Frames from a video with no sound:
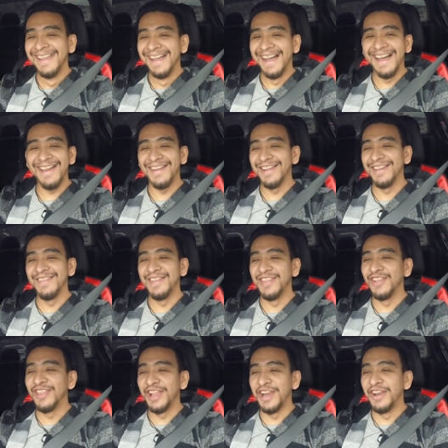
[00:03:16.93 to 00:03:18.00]
I don't even
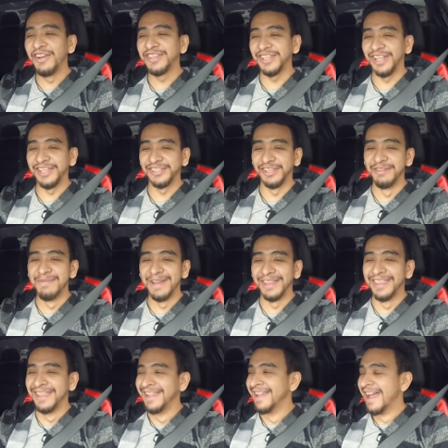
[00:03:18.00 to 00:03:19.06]
know the lyrics of that song,
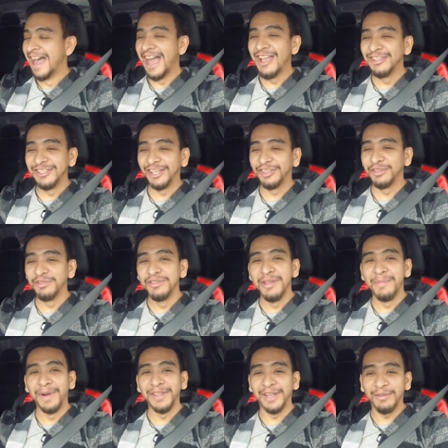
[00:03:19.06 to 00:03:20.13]
but I just like to do the
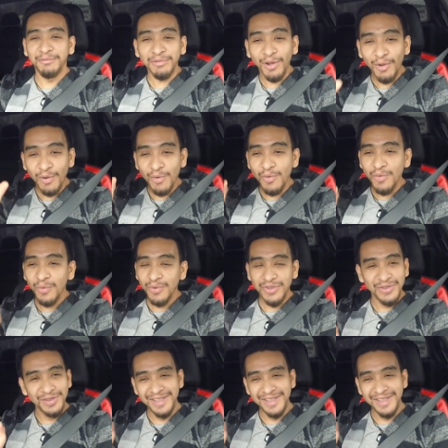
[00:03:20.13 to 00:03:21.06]
part like woo.